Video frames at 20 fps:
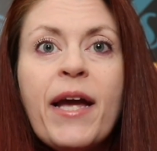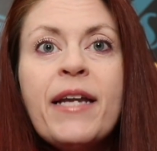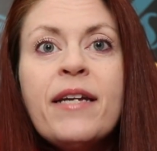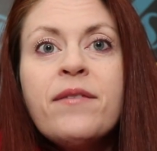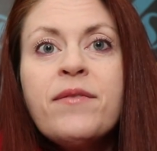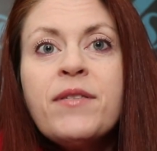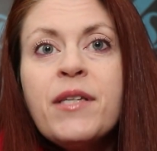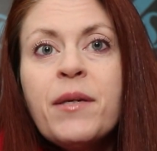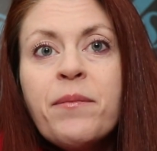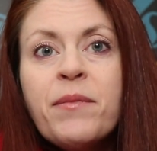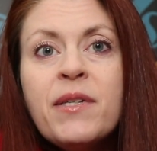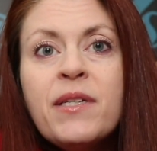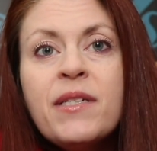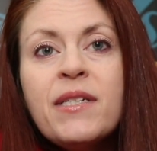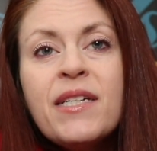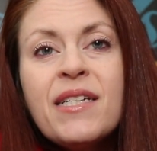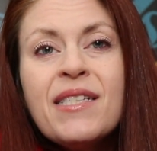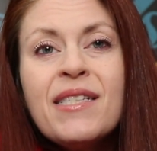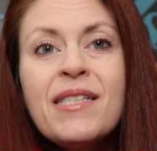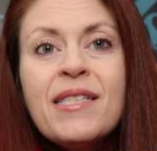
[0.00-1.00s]
And if something
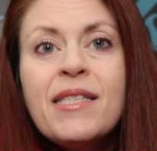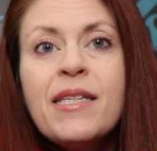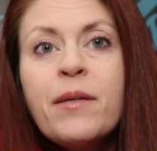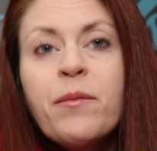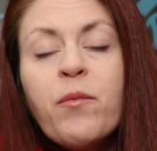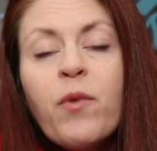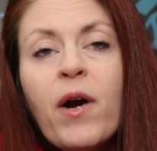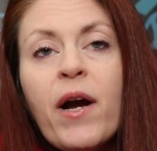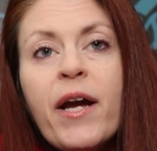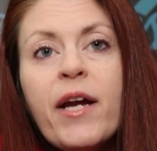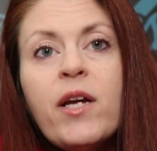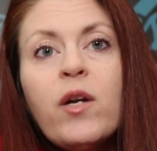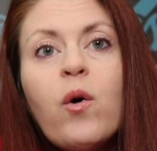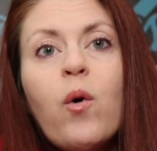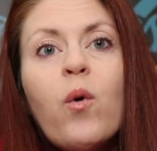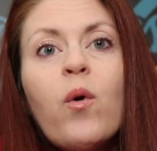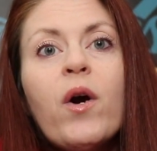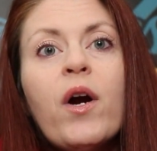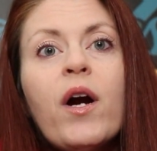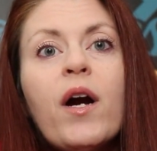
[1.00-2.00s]
doesn't seem right,
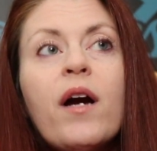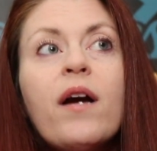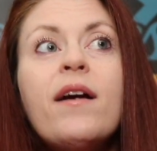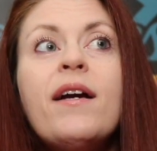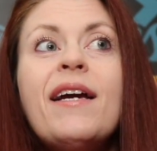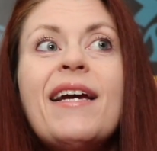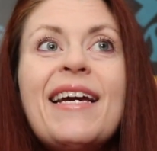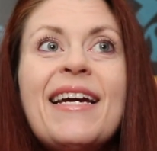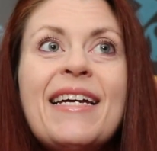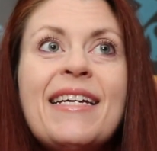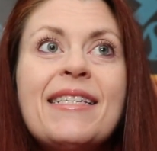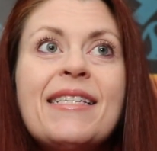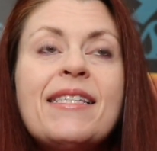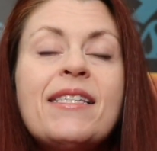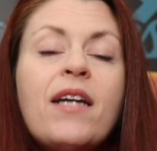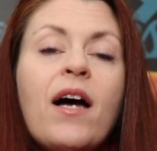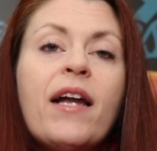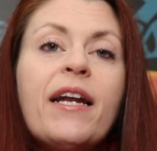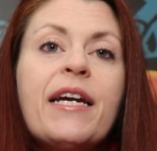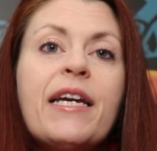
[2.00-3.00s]
or it's
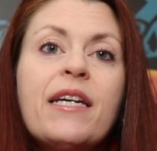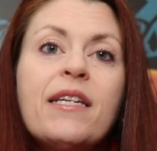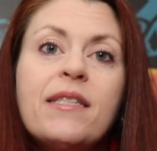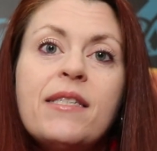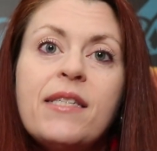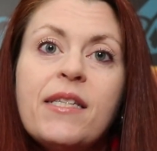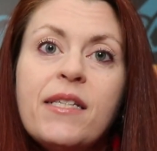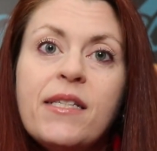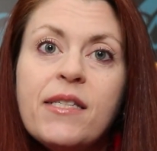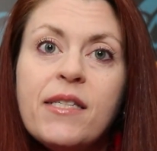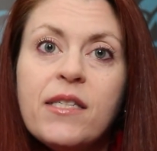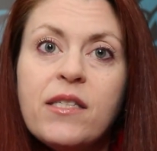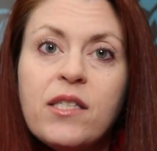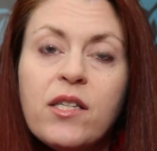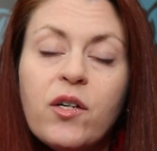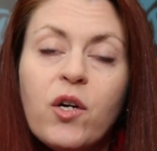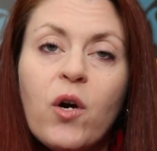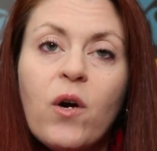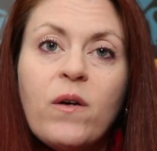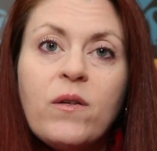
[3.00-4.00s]
not a consensus
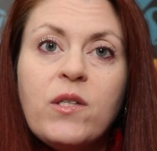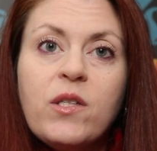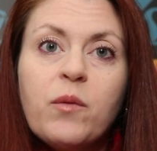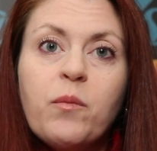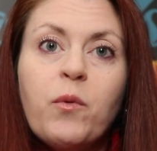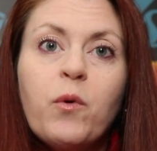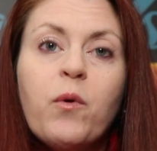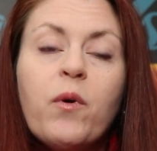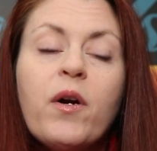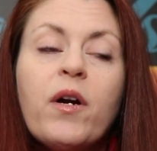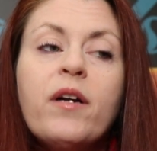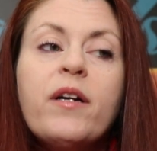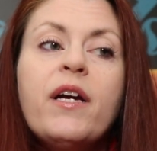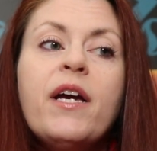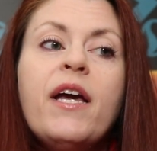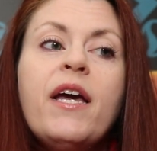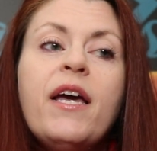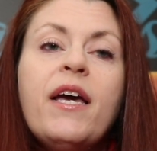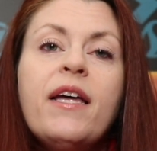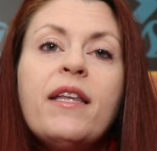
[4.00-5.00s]
across the board,
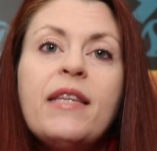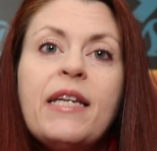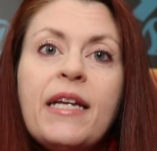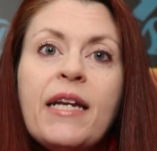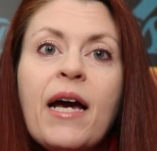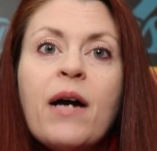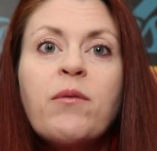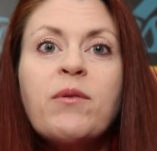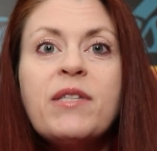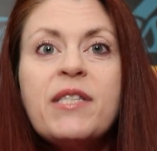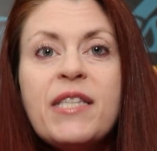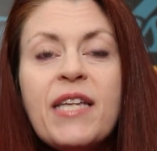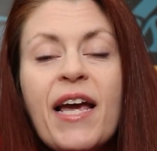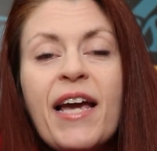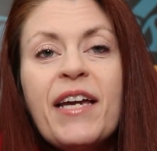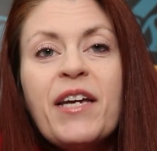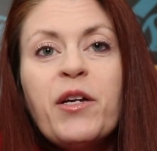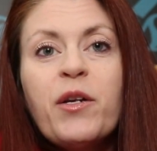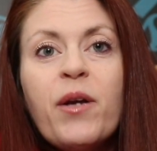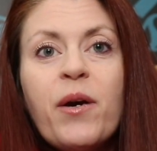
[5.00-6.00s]
then I would
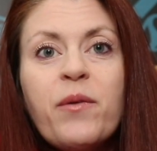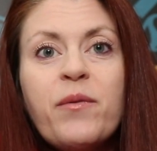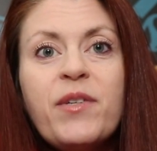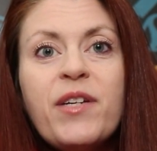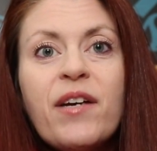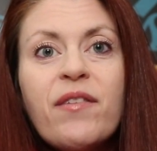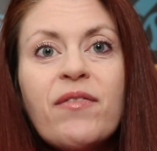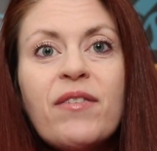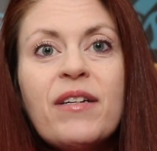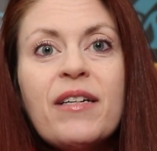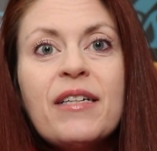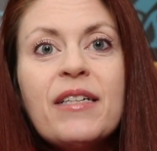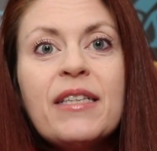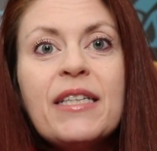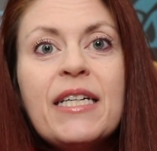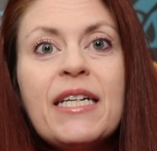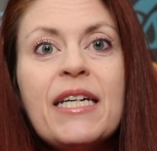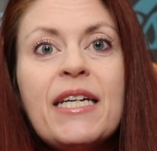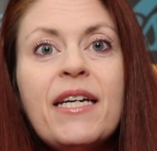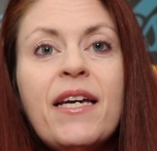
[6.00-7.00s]
say,
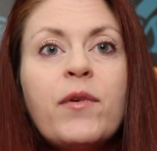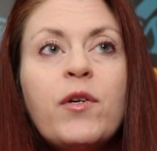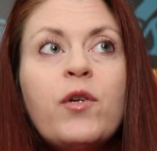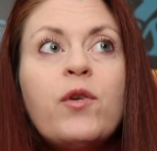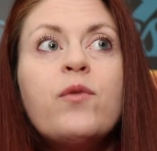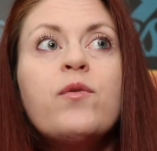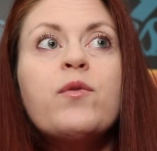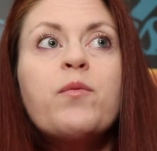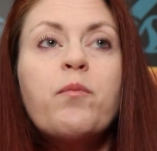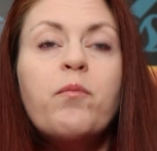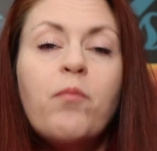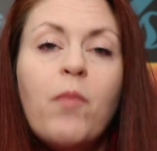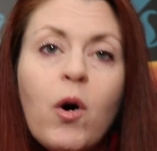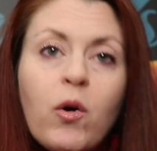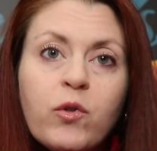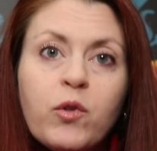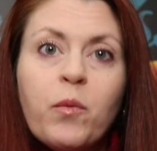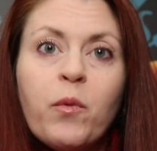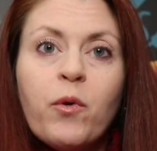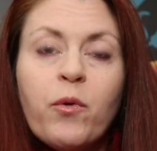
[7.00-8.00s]
definitely use
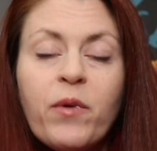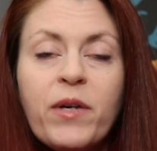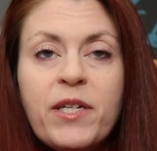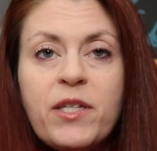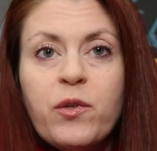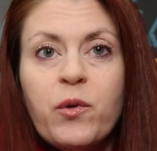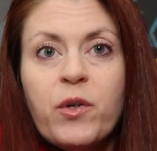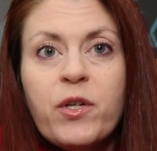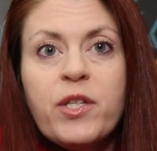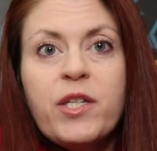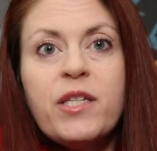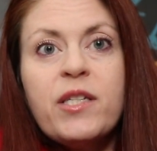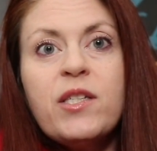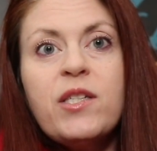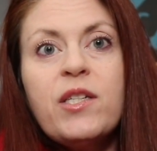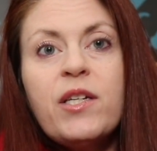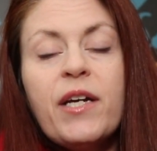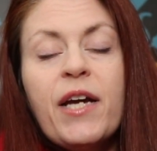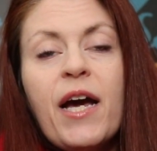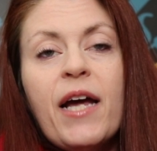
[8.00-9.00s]
multiple
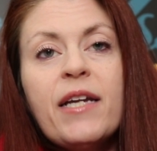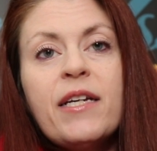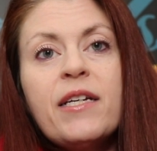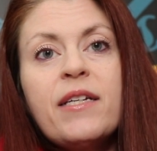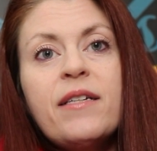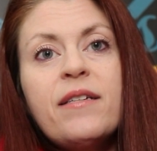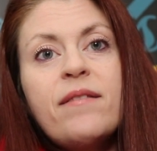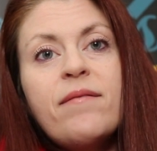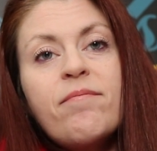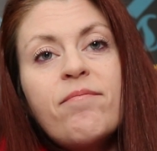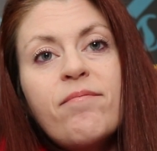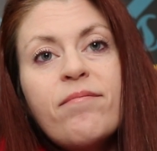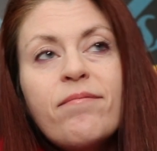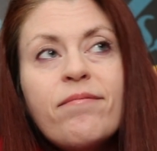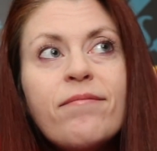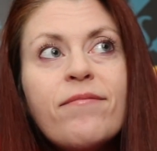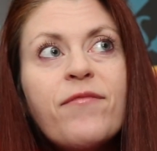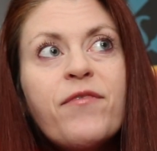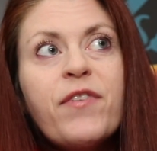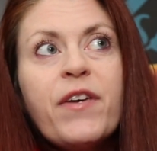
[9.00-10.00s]
resources to kind
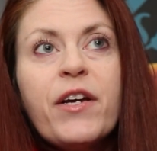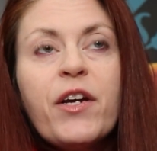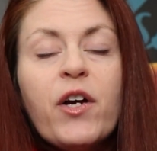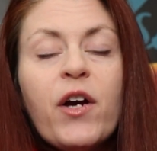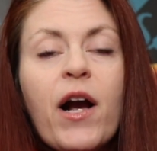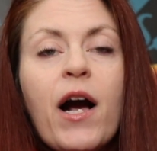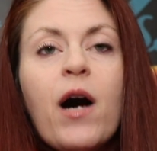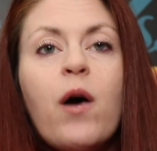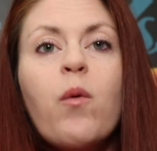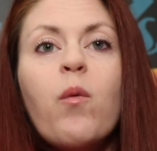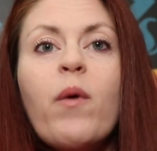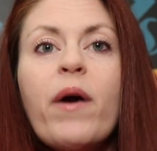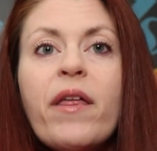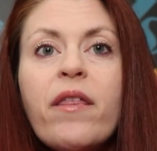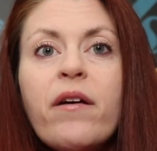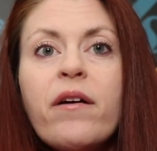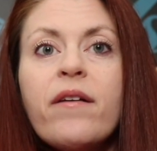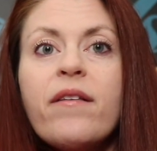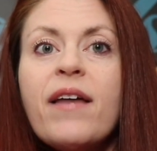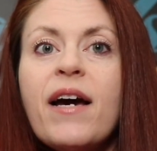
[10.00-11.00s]
of figure out
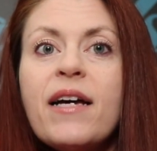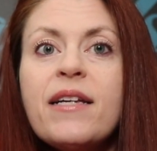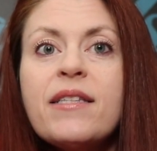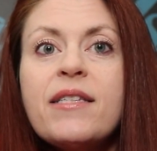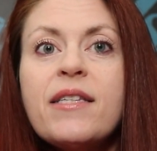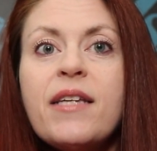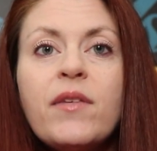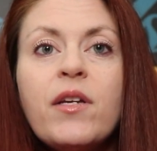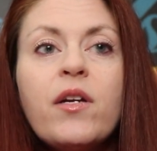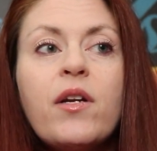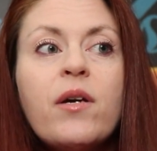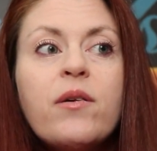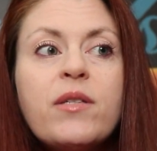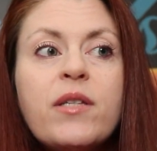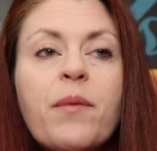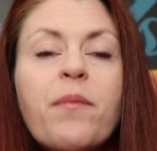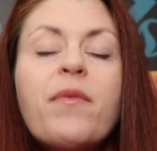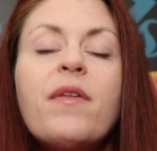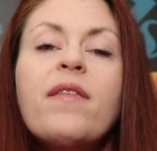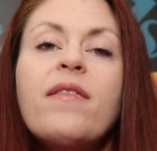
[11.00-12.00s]
whether that's,
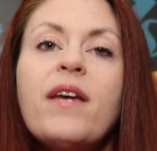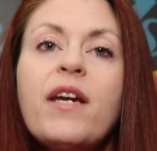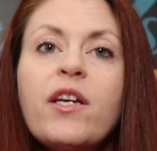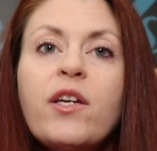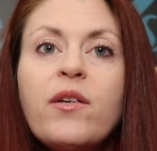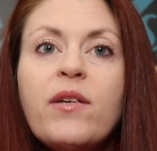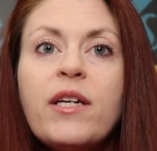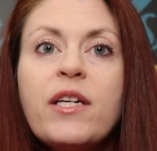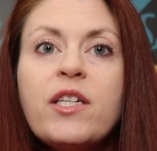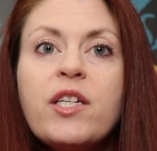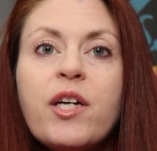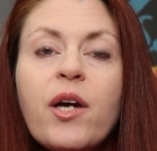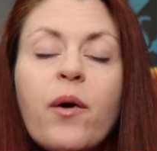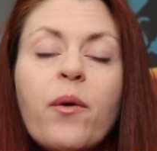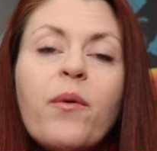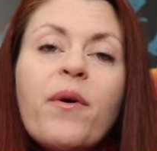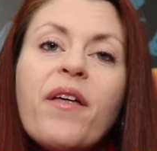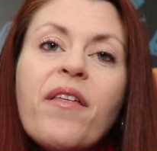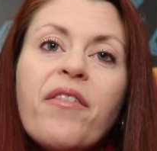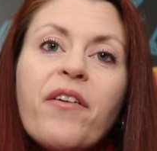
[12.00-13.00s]
something that you need to
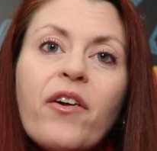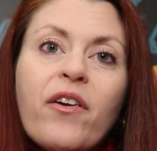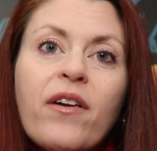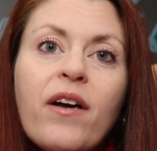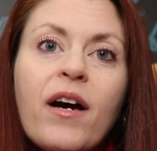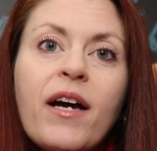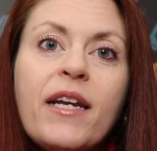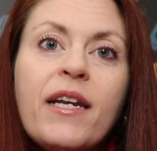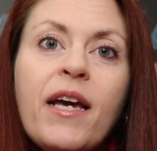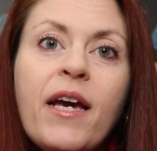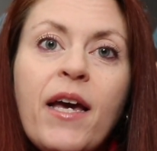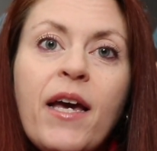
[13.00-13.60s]
go with or not.